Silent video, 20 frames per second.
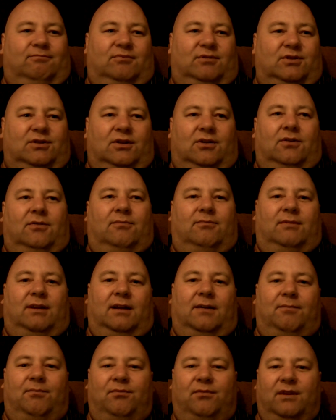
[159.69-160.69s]
So,
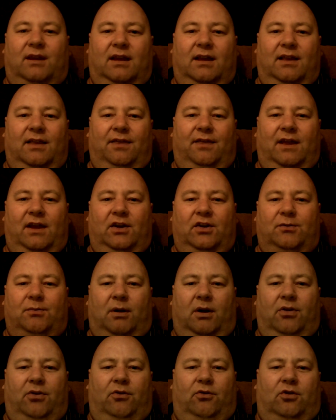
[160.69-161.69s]
yeah, that's
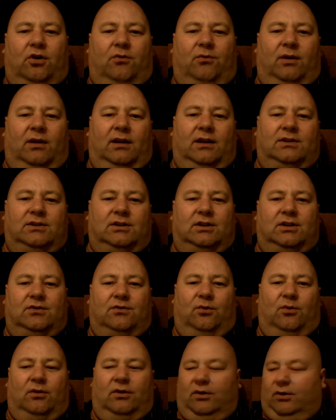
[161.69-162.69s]
my thought on religions
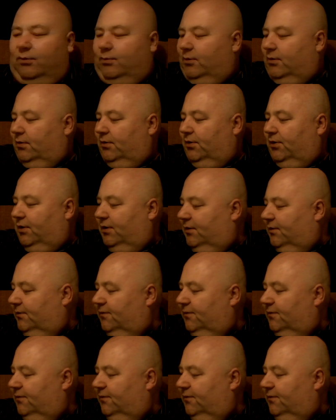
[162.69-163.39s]
for what it's worth.